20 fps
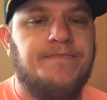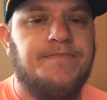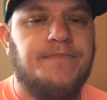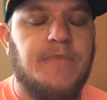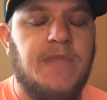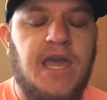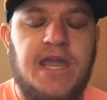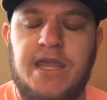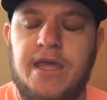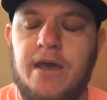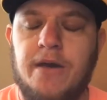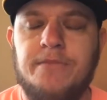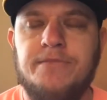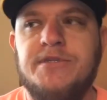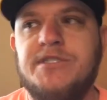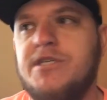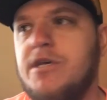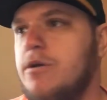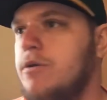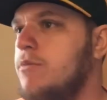Anyhow,
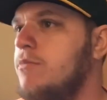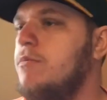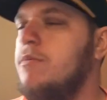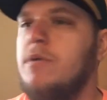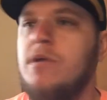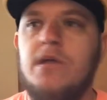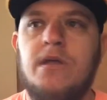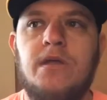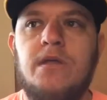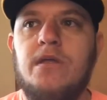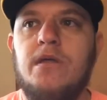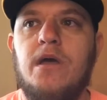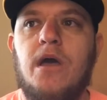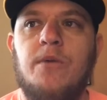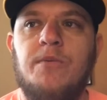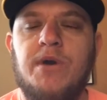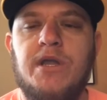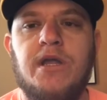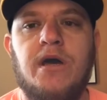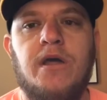so
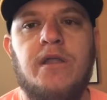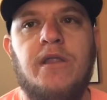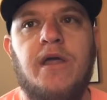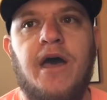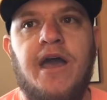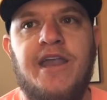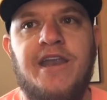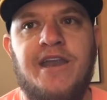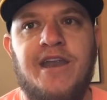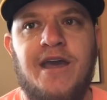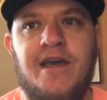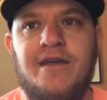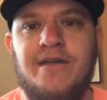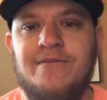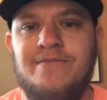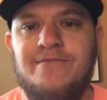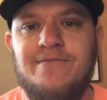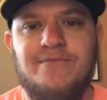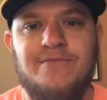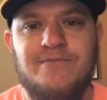I went online and I
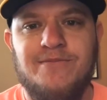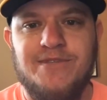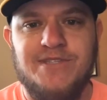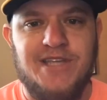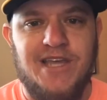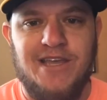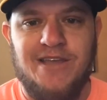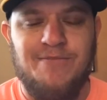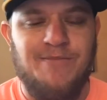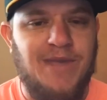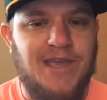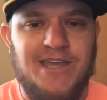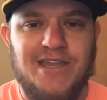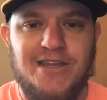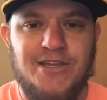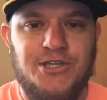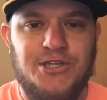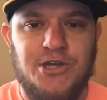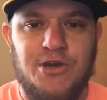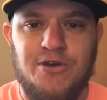was like making
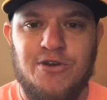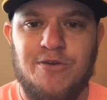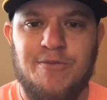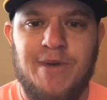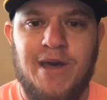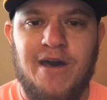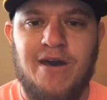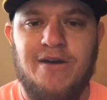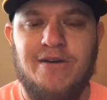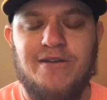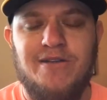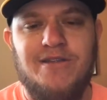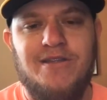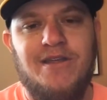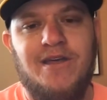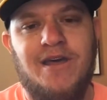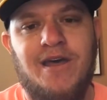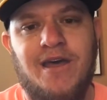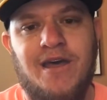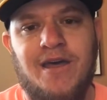a joke about
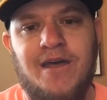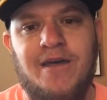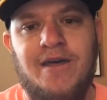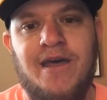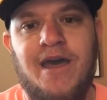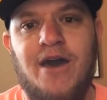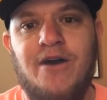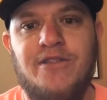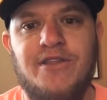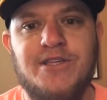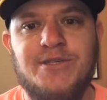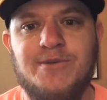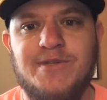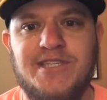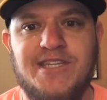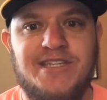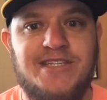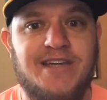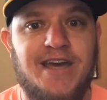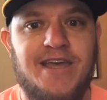how this was
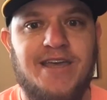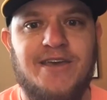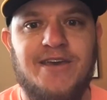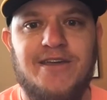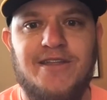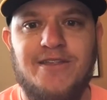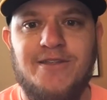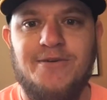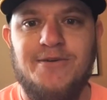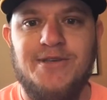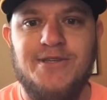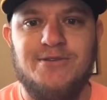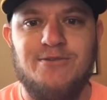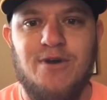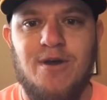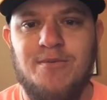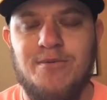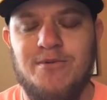a die-cut Luis Robert